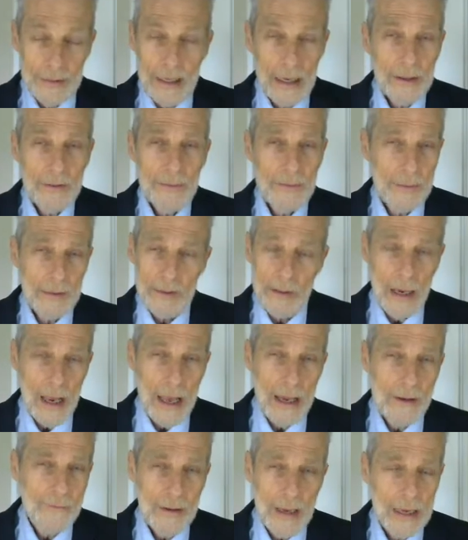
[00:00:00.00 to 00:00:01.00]
death,
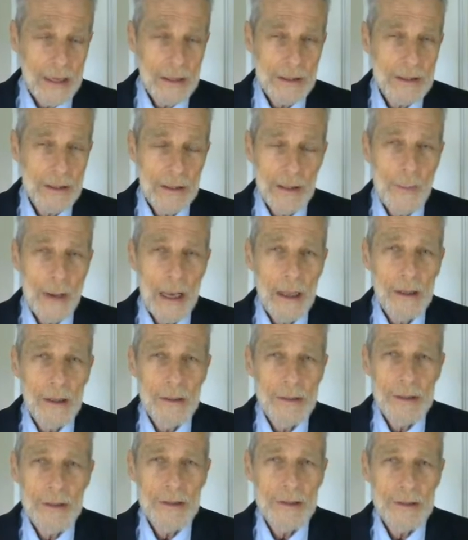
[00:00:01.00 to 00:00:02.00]
life hangs in the
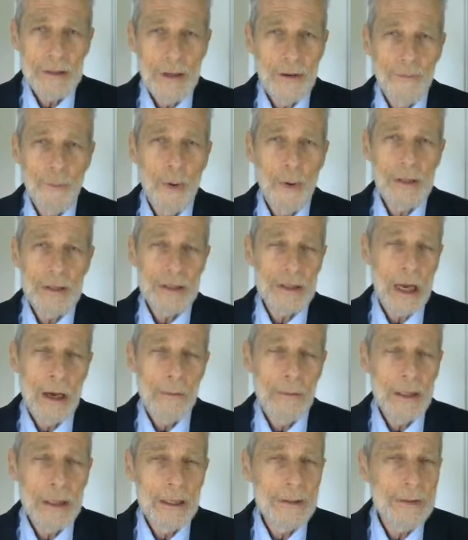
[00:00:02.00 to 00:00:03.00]
balances of what's
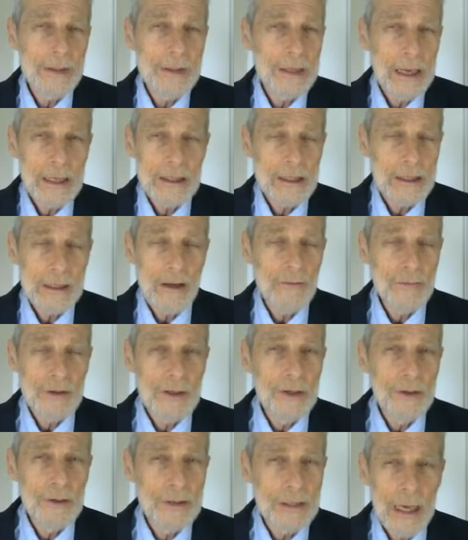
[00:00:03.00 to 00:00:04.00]
coming in the next
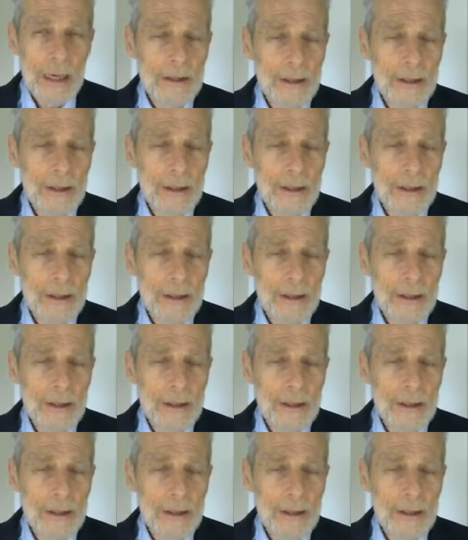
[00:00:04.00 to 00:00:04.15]
seven years.